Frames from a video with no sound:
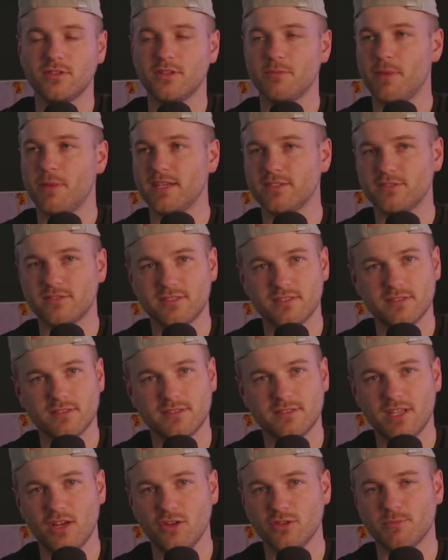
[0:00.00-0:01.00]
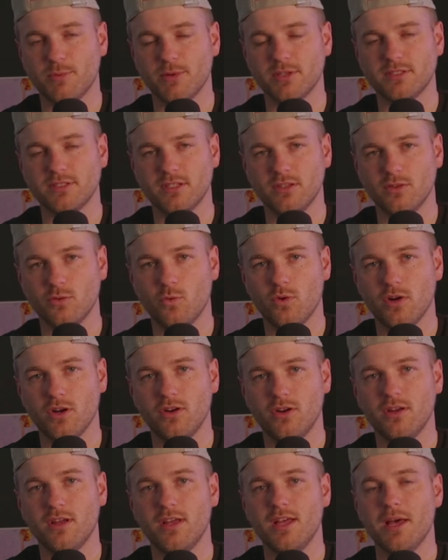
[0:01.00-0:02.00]
the best salesperson in the
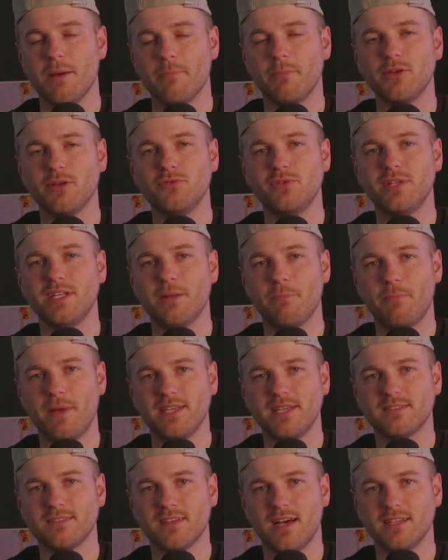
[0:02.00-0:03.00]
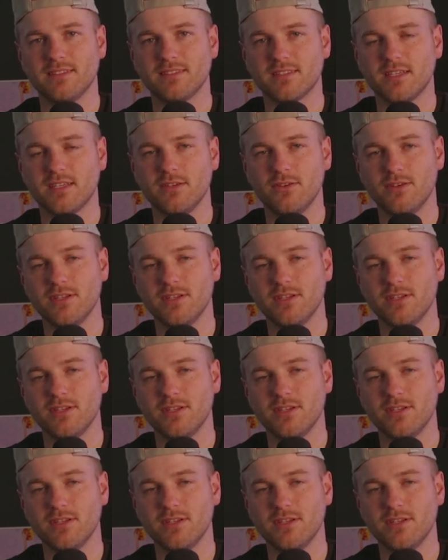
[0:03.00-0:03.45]
world, but you need a baseline skill.